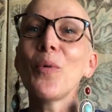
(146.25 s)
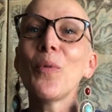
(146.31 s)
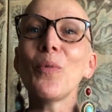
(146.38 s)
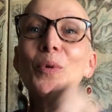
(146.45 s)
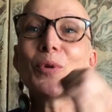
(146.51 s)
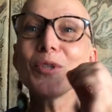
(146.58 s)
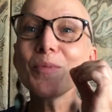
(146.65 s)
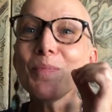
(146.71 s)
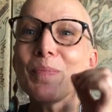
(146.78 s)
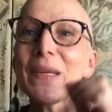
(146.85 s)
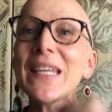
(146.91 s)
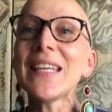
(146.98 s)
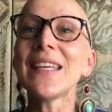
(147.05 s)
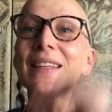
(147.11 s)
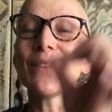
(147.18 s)
would
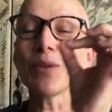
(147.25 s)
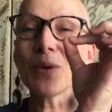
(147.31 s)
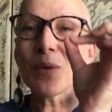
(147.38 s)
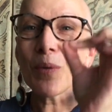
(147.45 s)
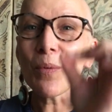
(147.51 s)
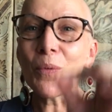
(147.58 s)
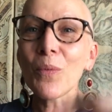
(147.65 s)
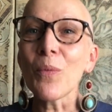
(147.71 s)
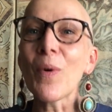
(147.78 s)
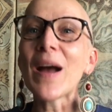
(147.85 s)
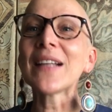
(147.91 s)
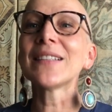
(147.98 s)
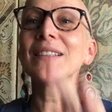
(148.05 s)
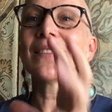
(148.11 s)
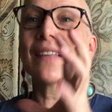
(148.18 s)
be the
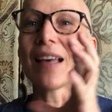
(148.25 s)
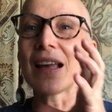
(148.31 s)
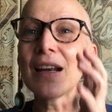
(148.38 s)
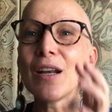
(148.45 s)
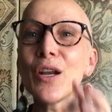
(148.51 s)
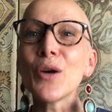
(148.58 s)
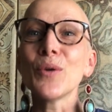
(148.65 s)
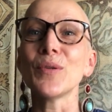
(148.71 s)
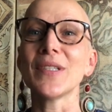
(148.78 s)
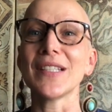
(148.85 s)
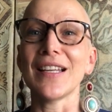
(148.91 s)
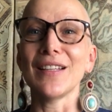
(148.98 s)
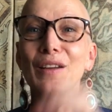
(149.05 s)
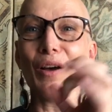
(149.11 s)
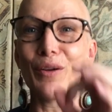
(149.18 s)
one allowed
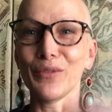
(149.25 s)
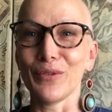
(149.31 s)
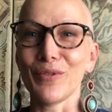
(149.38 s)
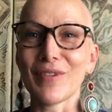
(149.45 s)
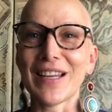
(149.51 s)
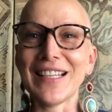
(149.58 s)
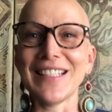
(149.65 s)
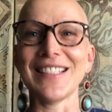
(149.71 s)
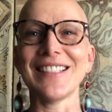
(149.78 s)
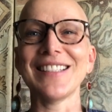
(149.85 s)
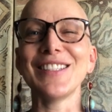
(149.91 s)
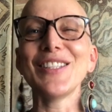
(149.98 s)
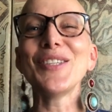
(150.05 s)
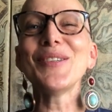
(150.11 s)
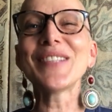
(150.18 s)
and authorized
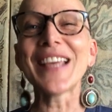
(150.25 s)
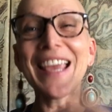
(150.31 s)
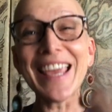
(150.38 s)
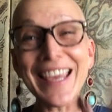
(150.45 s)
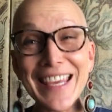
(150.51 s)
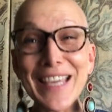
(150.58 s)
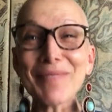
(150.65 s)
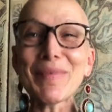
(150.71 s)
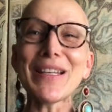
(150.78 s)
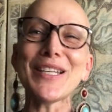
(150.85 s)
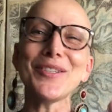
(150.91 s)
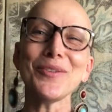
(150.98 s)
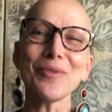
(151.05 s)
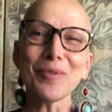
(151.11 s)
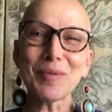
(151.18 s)
to say, hey,
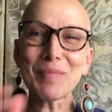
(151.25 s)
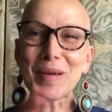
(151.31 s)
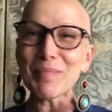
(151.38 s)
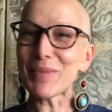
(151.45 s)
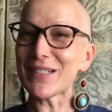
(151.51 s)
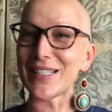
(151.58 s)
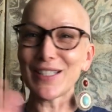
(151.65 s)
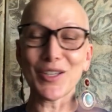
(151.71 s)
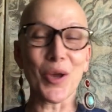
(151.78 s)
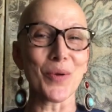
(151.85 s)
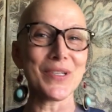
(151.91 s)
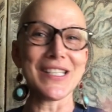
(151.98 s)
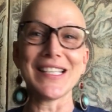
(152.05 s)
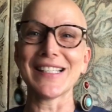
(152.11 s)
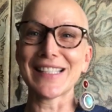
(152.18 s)
Amelie, do you remember this
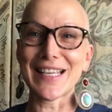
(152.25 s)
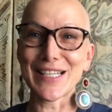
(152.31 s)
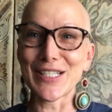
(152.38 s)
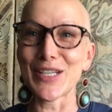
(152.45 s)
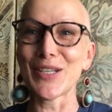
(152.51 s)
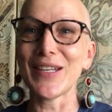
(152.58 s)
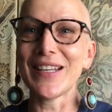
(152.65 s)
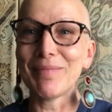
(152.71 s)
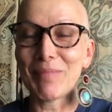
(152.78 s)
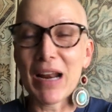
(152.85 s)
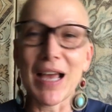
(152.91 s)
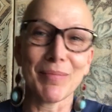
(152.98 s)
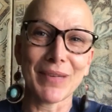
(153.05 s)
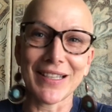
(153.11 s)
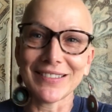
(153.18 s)
coaching session, and
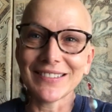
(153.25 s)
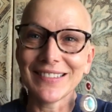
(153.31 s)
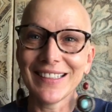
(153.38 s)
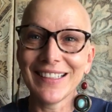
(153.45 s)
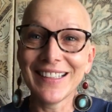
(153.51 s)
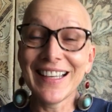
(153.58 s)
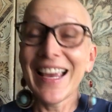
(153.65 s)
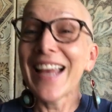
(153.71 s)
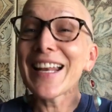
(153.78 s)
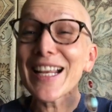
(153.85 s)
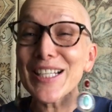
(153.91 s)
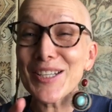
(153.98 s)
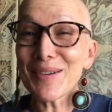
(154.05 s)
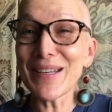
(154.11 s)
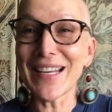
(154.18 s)
blah, blah. And
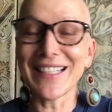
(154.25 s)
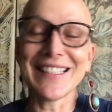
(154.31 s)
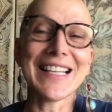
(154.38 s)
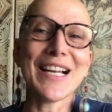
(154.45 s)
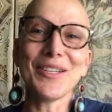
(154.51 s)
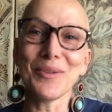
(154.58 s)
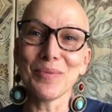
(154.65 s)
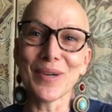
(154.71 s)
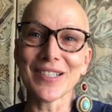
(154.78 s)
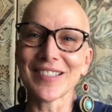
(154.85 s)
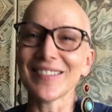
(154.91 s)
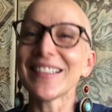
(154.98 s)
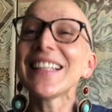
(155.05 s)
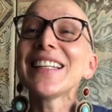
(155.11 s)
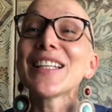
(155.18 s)
actually, I tell you what,
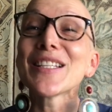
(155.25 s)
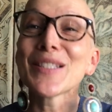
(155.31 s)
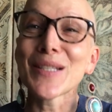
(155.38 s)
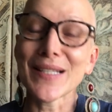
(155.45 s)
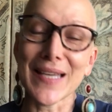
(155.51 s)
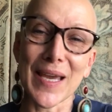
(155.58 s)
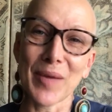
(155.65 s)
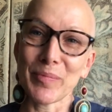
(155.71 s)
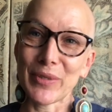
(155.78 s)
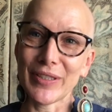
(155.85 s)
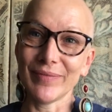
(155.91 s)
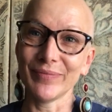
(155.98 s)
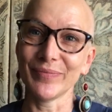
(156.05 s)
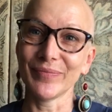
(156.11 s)
it does not happen.